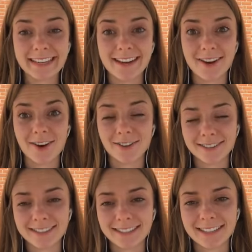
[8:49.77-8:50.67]
I
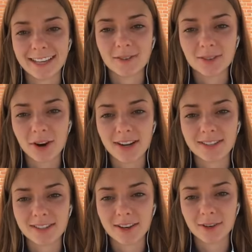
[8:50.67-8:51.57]
know. It was
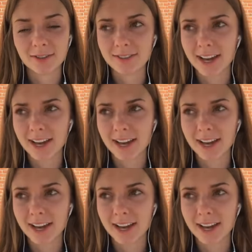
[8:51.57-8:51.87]
crazy though.